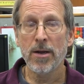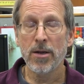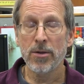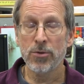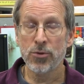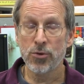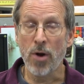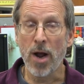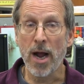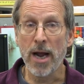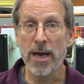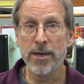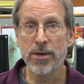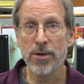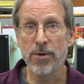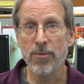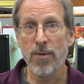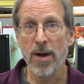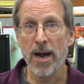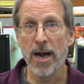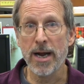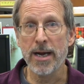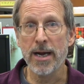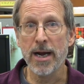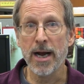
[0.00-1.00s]
trying to
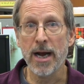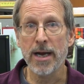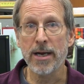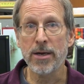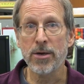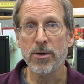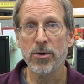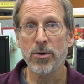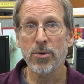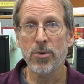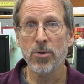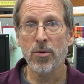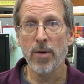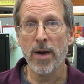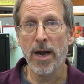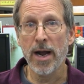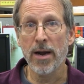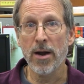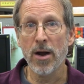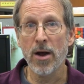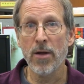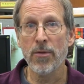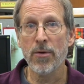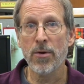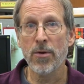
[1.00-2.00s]
write haiku
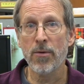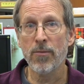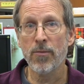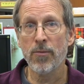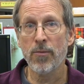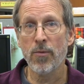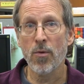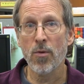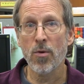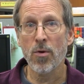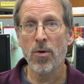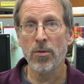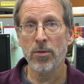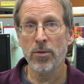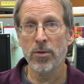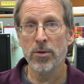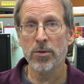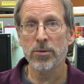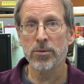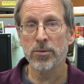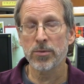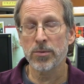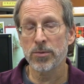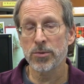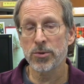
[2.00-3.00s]
and other
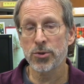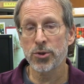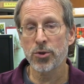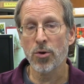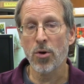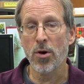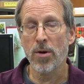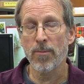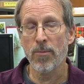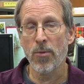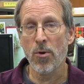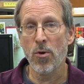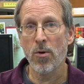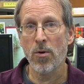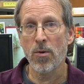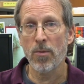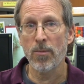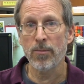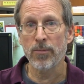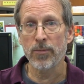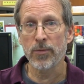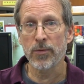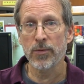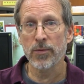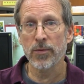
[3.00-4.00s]
little short
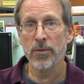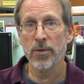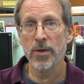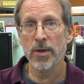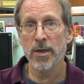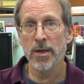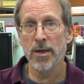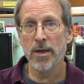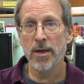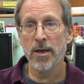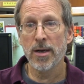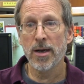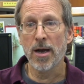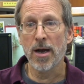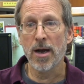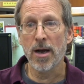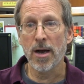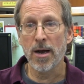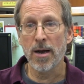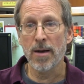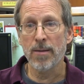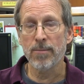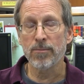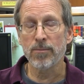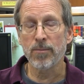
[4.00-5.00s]
poems
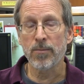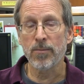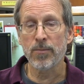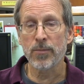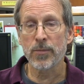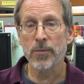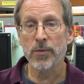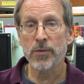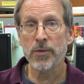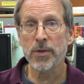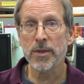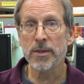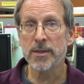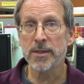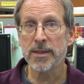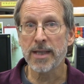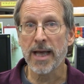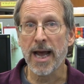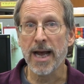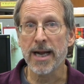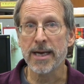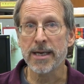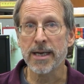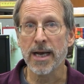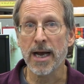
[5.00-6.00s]
since
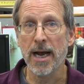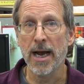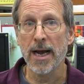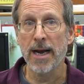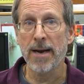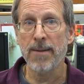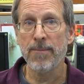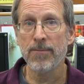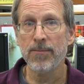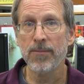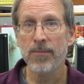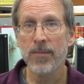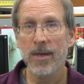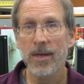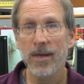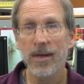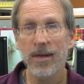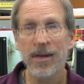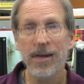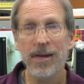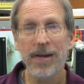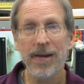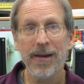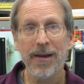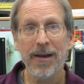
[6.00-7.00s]
that time.
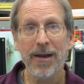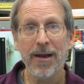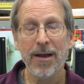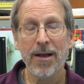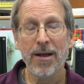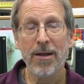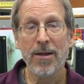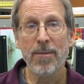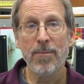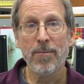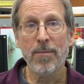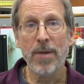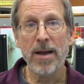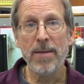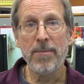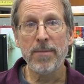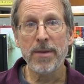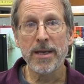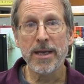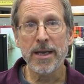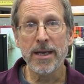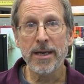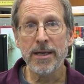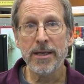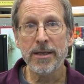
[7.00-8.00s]
My
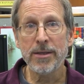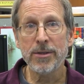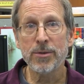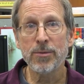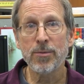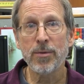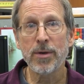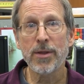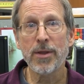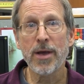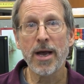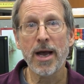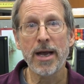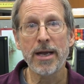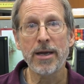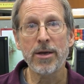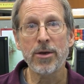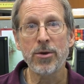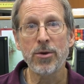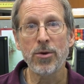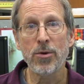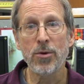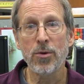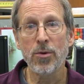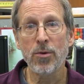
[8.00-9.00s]
beginnings with
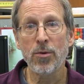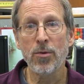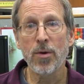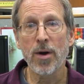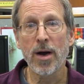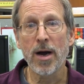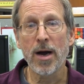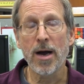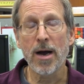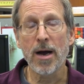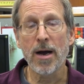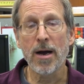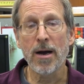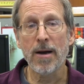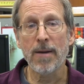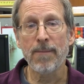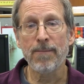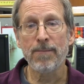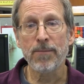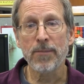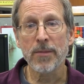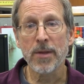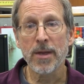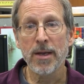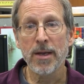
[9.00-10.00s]
haiku